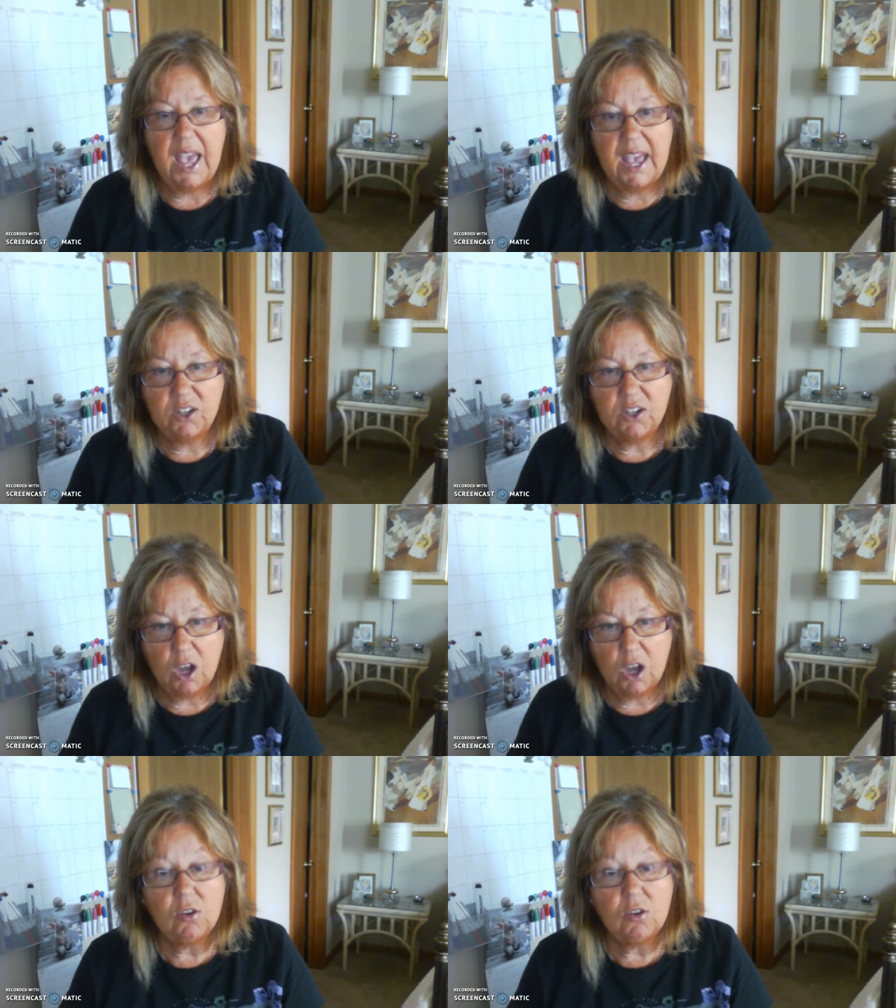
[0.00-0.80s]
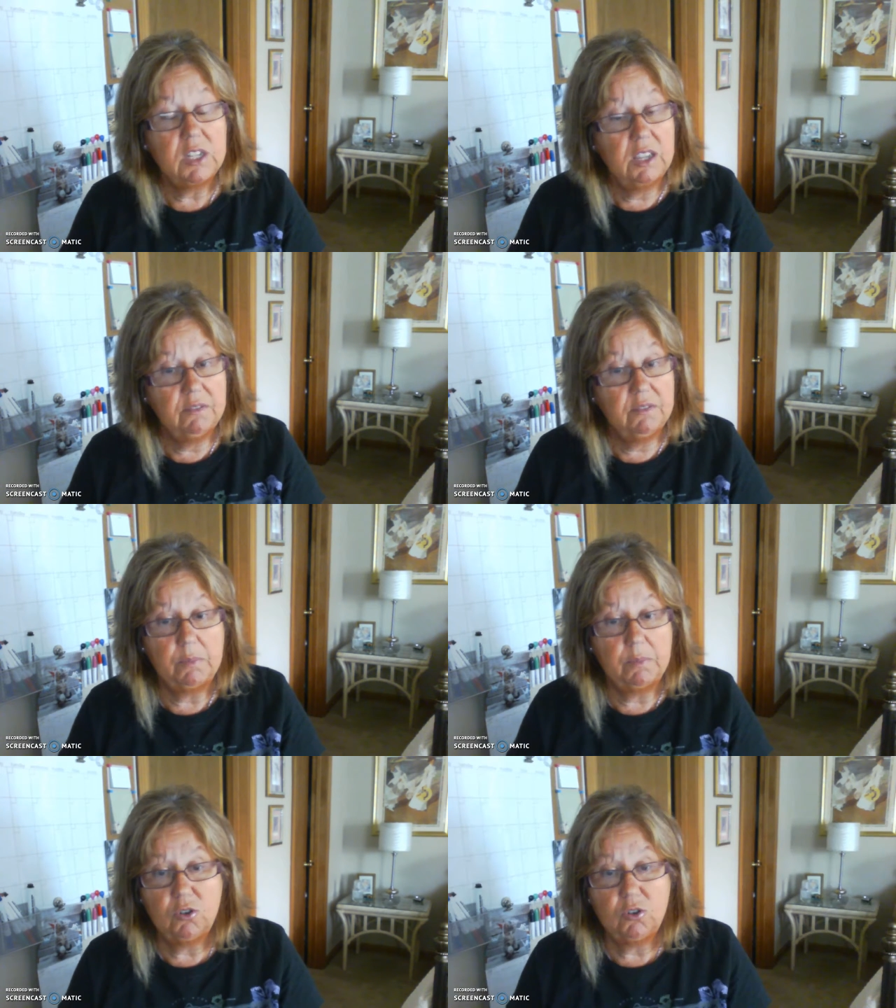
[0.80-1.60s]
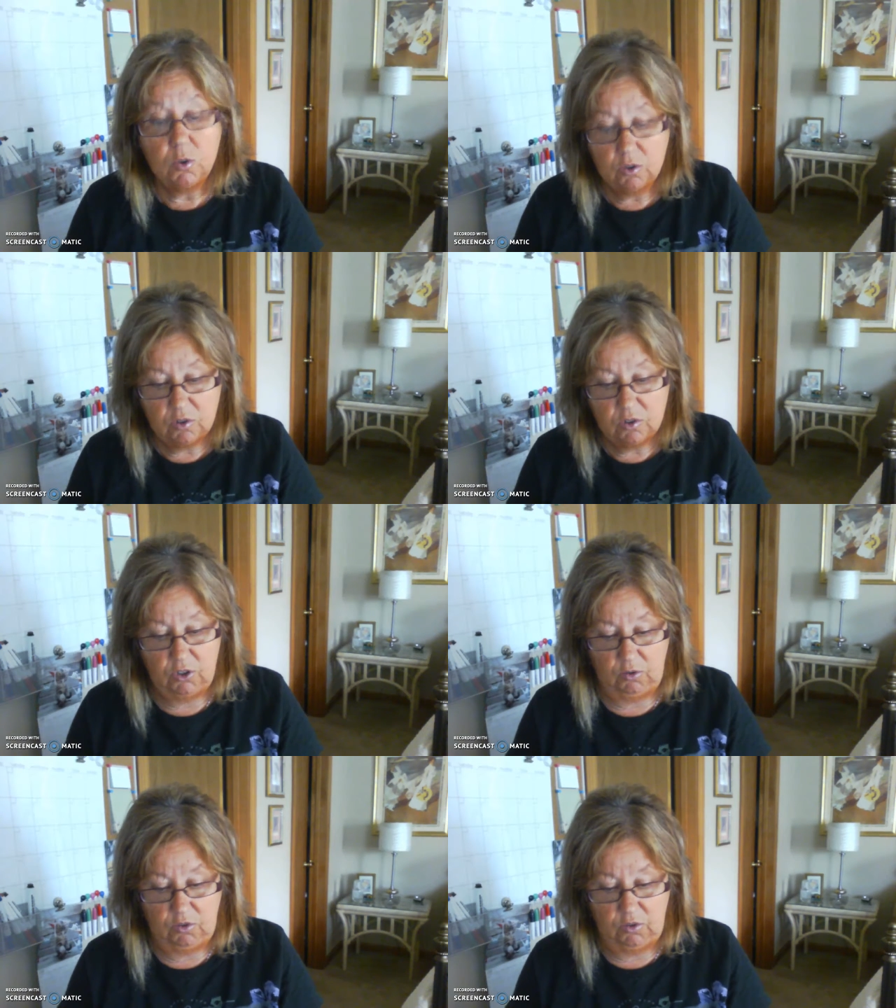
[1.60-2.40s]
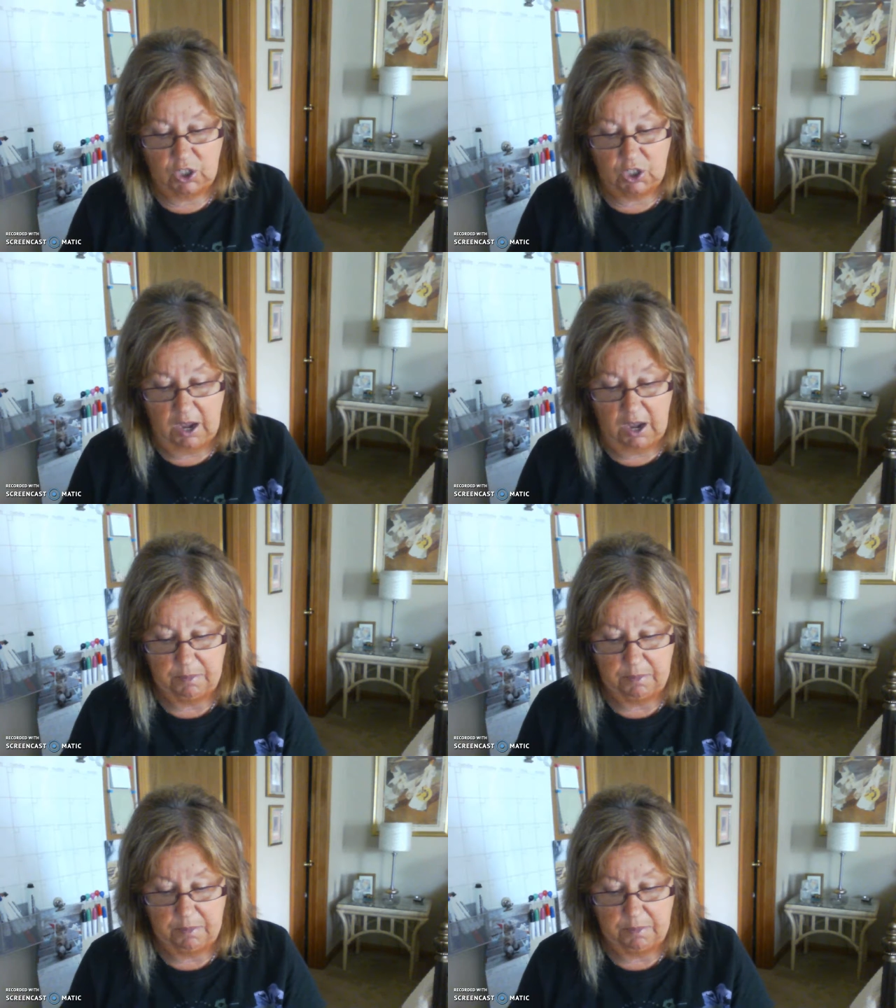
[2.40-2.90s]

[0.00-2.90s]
and also to give them the tools to do the job.